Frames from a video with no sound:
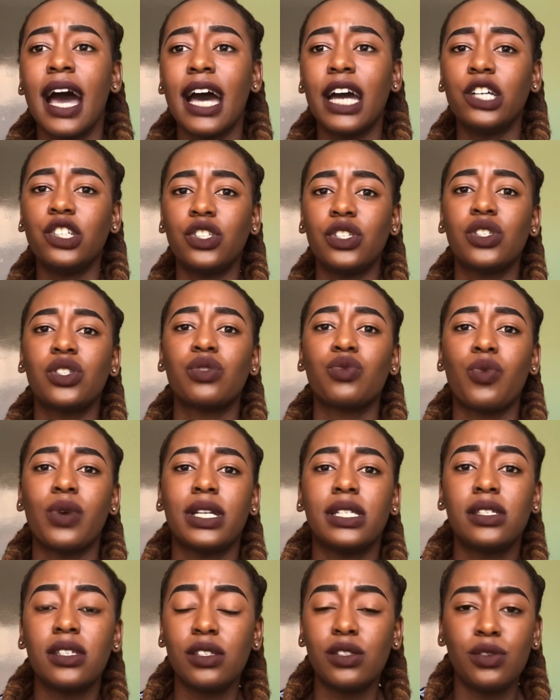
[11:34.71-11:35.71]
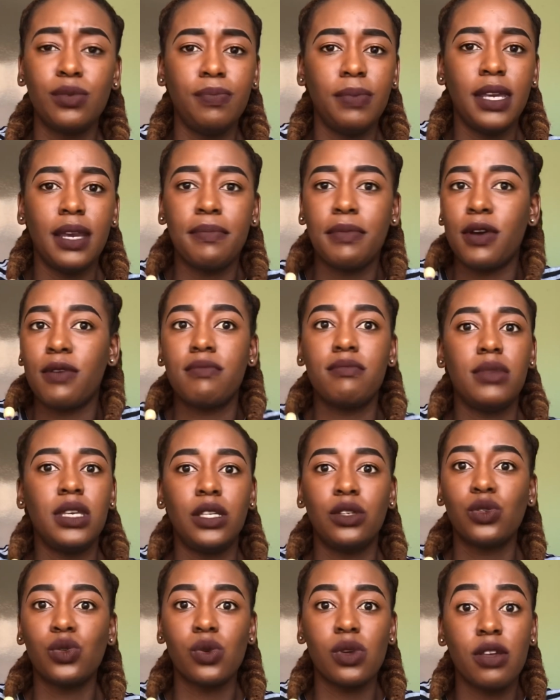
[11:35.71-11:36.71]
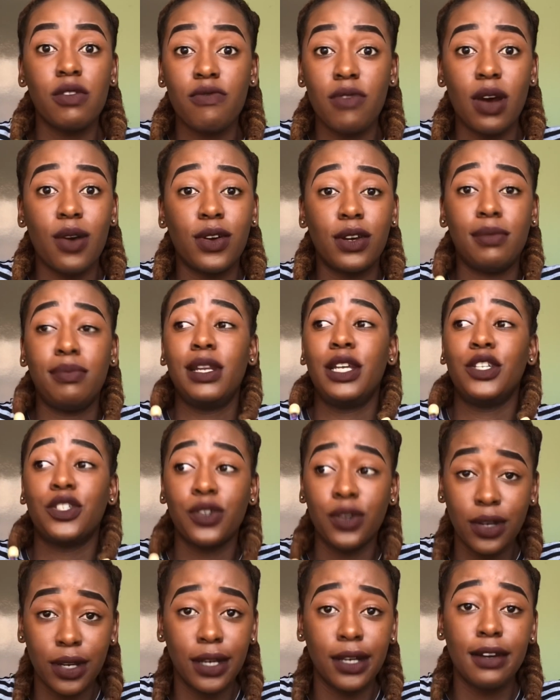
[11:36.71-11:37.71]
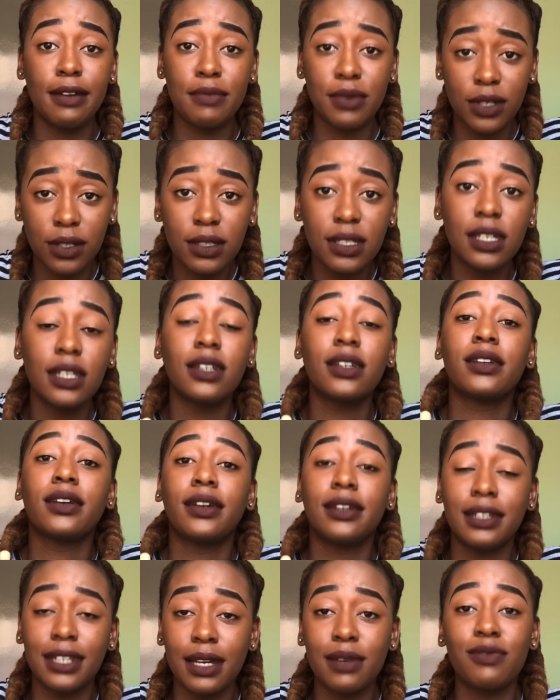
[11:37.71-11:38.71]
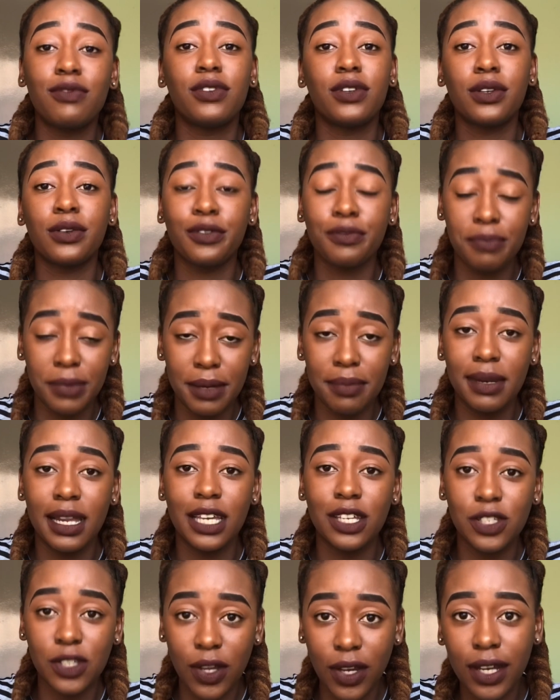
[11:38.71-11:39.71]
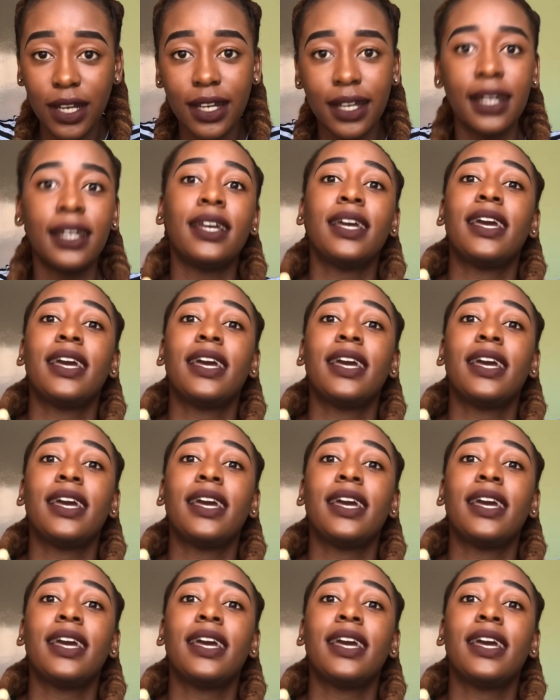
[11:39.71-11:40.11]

I just wanted to be about me. So if I want to play soccer, I'm gonna take a damn video of me playing soccer.